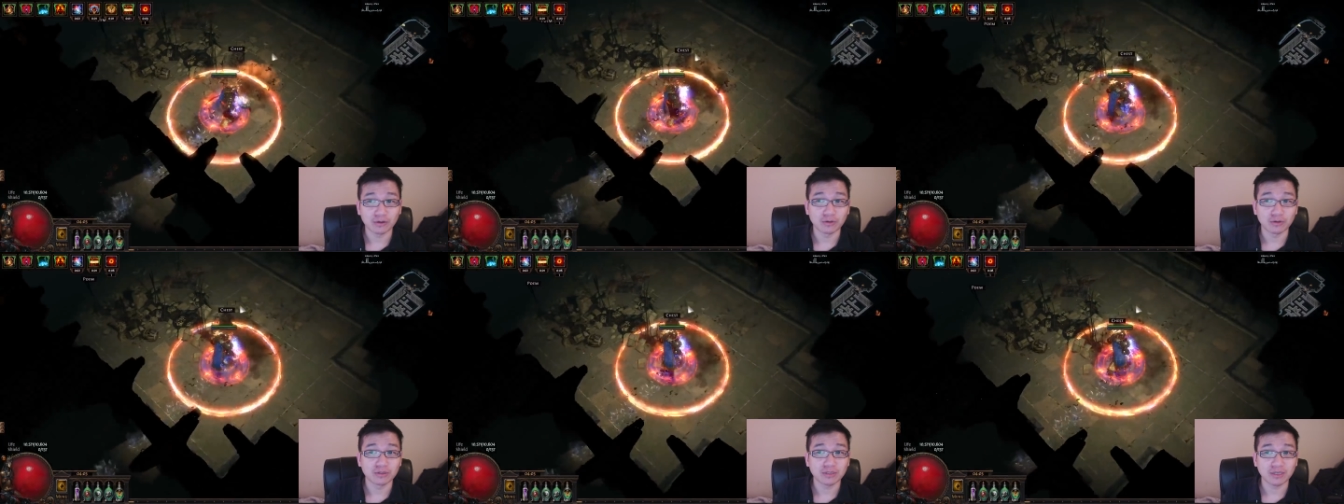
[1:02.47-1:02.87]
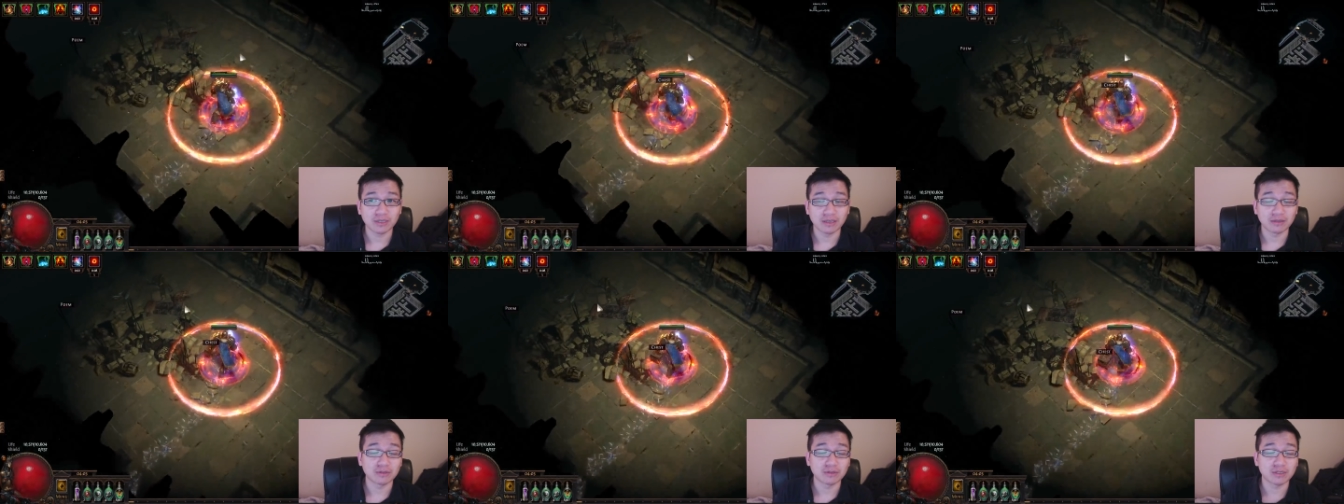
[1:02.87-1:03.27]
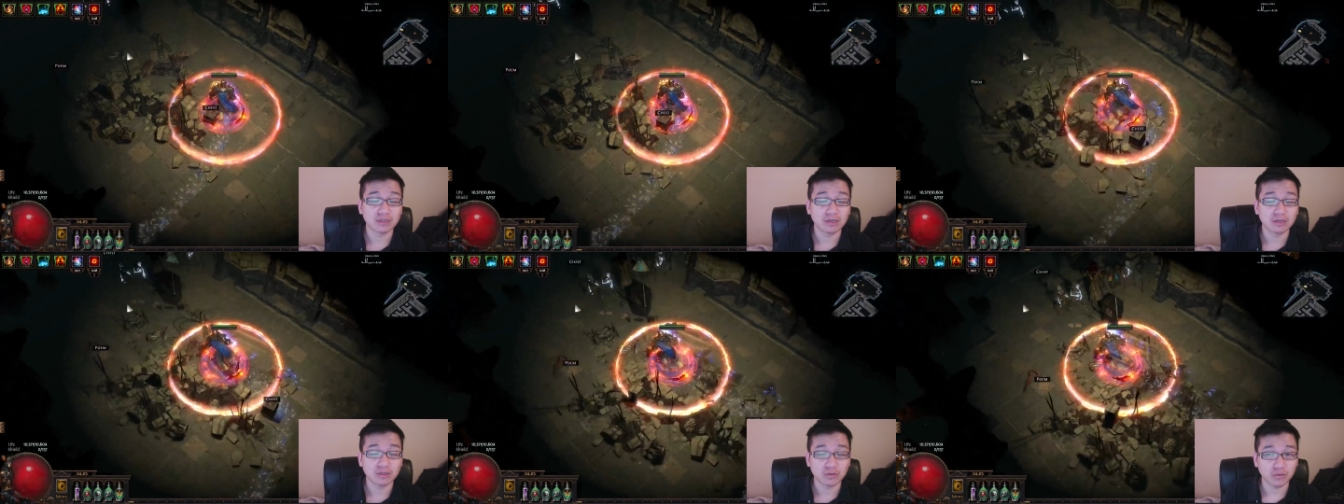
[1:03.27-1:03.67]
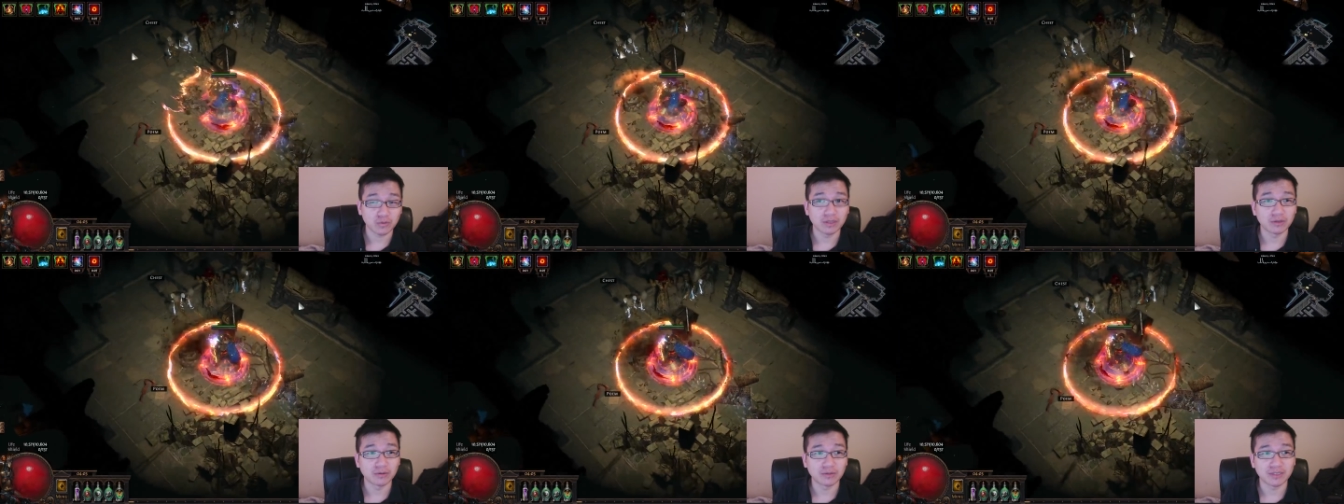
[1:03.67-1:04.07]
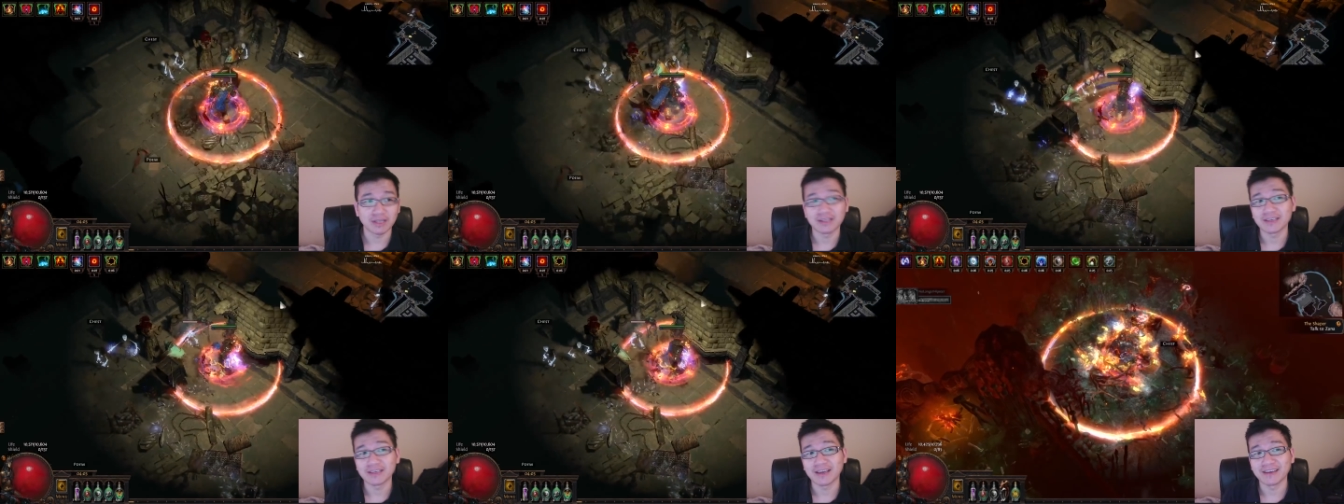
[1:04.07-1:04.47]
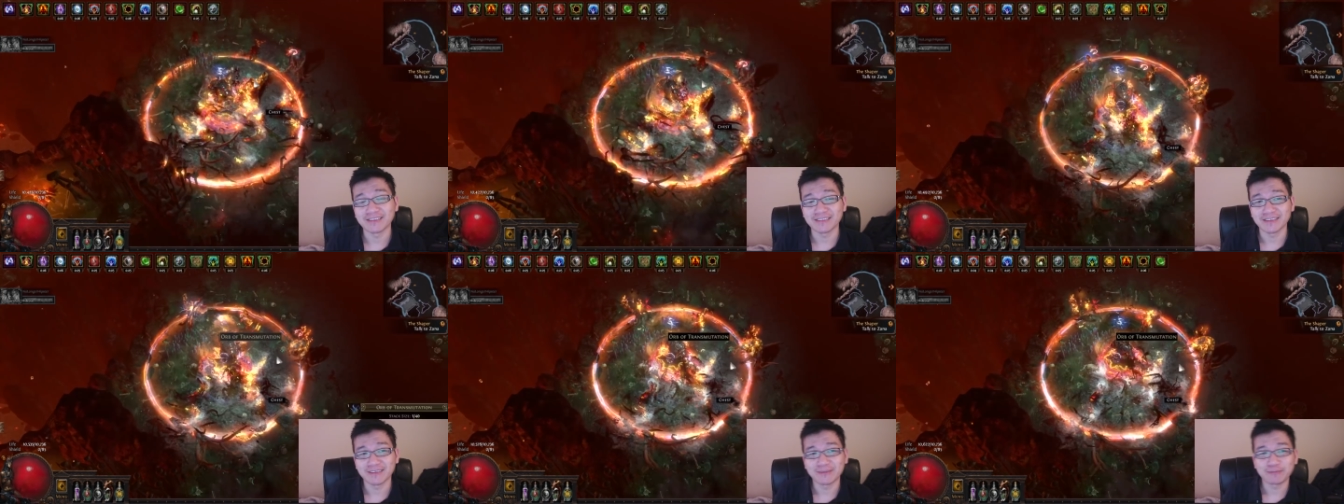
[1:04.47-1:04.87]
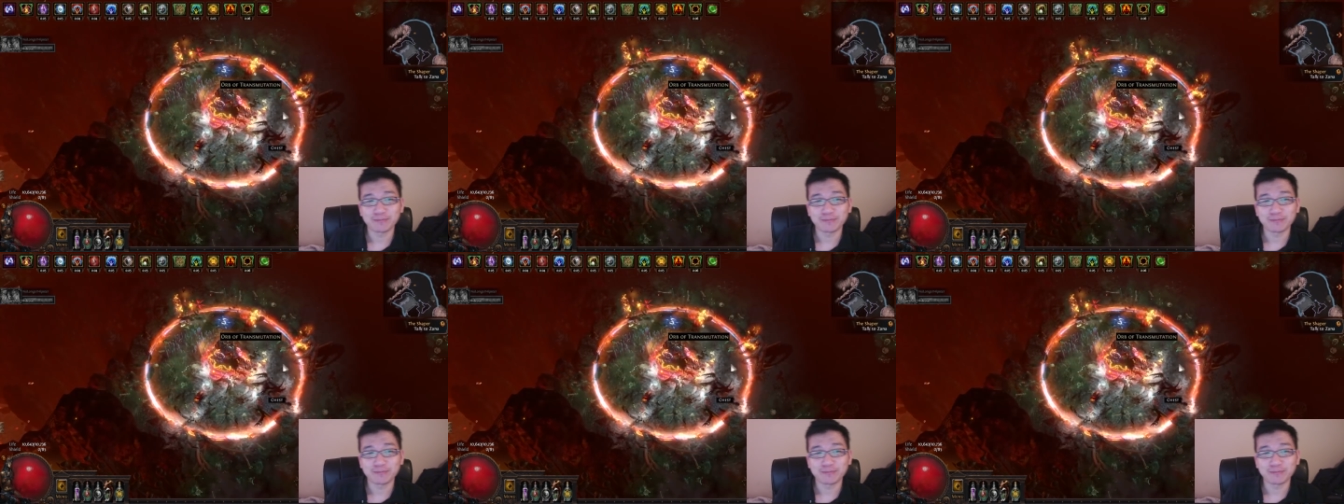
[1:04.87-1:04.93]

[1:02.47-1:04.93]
go those, get those sweet loots at the end.